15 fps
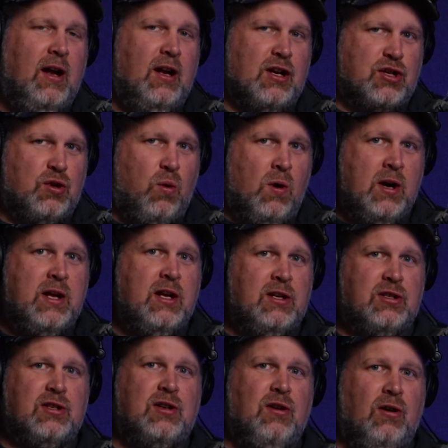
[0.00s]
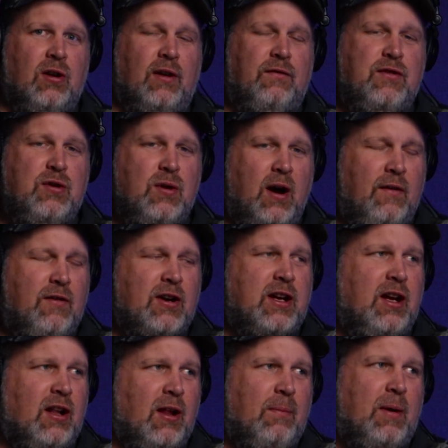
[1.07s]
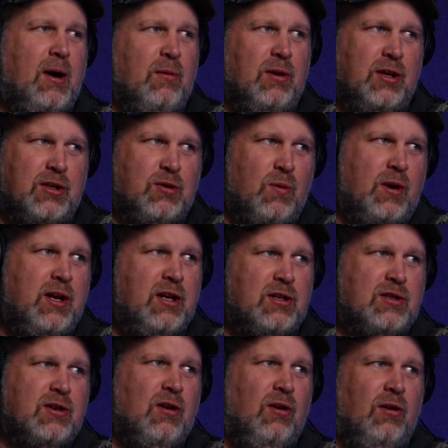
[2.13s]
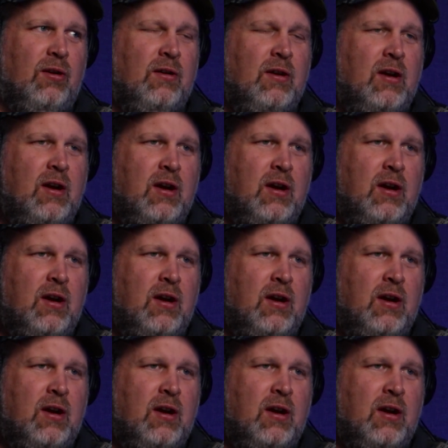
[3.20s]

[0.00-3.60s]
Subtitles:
And a 20-inch skull, if you ever kill a bear with a 20-inch skull,